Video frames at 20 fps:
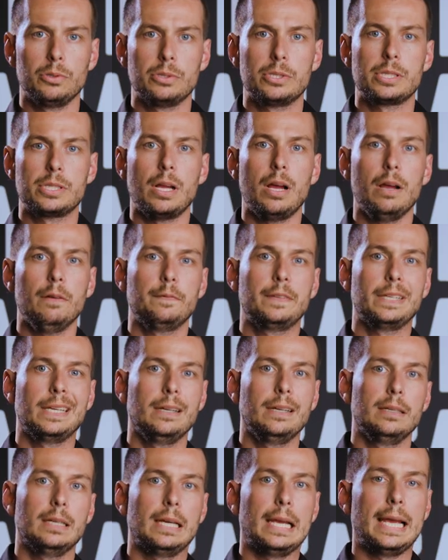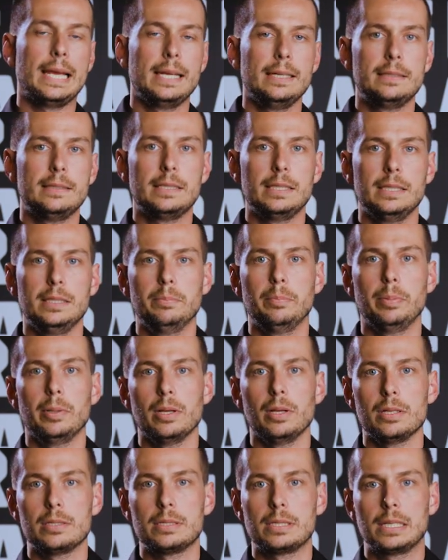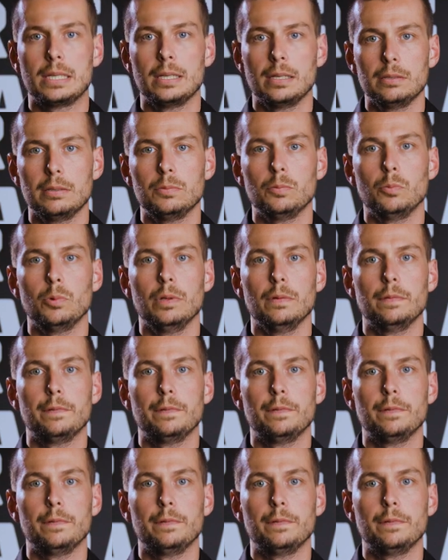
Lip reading: Softail 18 Plus kit will